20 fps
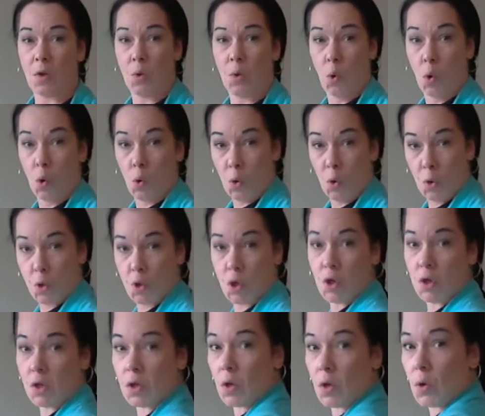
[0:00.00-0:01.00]

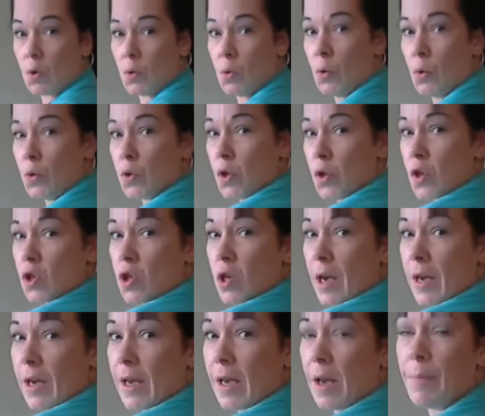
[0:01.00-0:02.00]
gorgeous, gorgeous
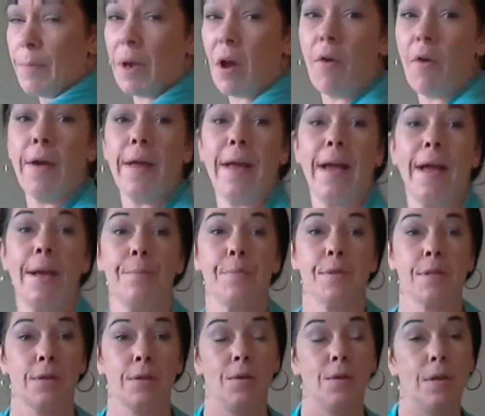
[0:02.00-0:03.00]
jacket, I mean, I
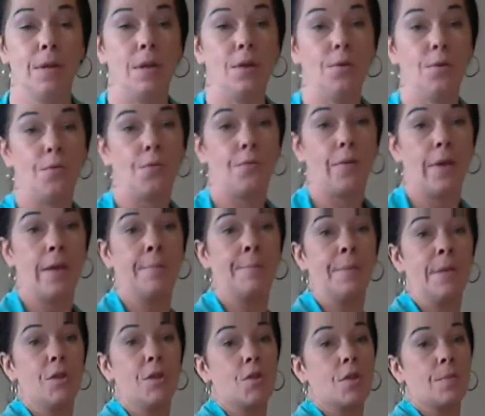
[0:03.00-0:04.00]
absolutely love it. I
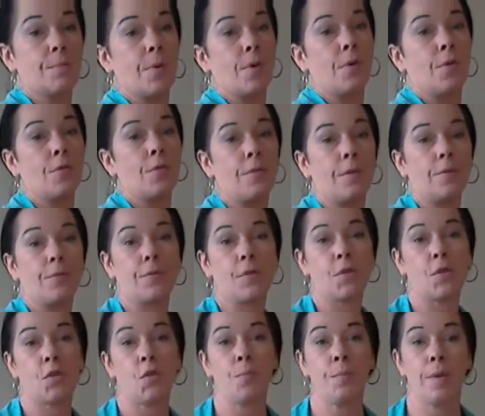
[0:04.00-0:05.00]
mean, it's just perfect for
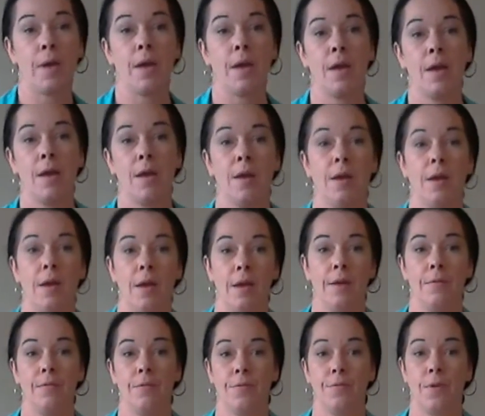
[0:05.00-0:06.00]
summer.
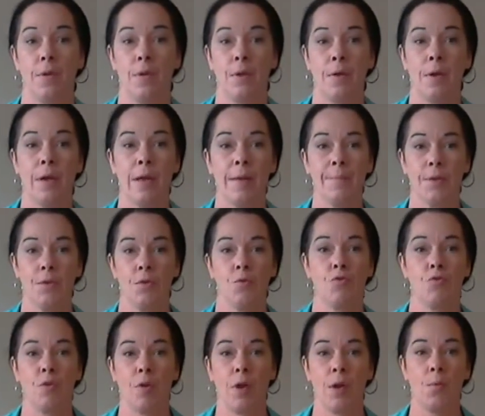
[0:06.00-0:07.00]
And so I'm going
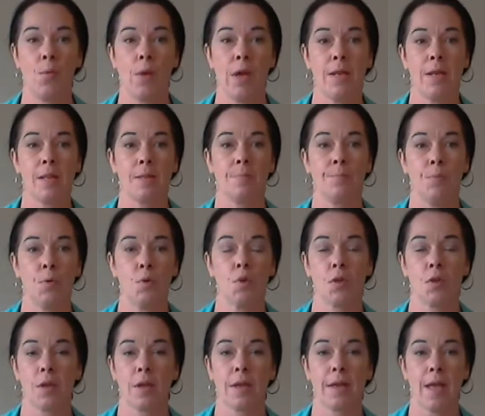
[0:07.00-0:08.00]
to try and wear as much
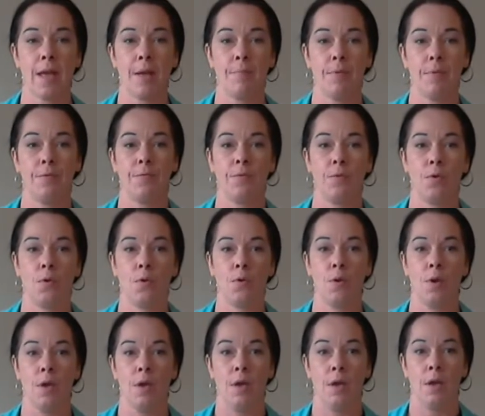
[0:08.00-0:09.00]
as I can before
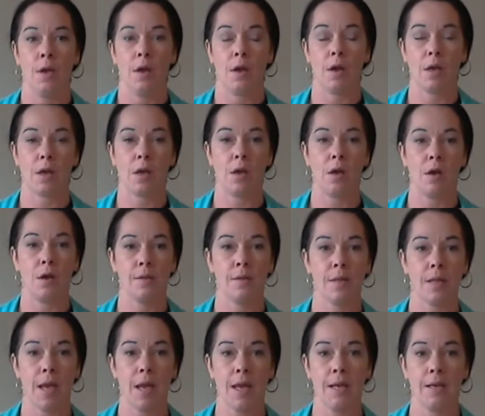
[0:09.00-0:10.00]
I can't
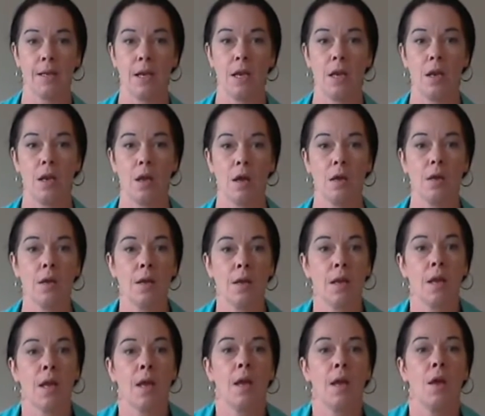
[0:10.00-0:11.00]
any
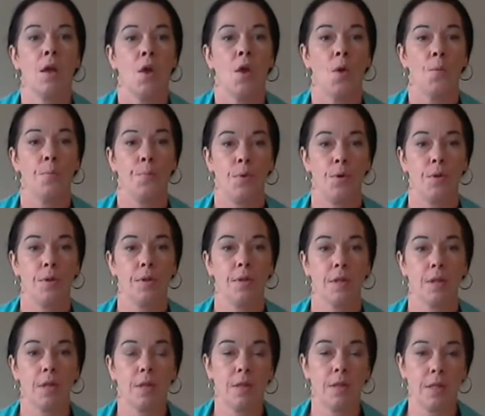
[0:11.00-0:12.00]
longer. But
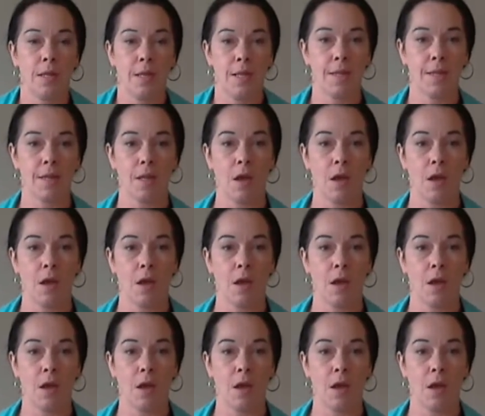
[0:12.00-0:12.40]
this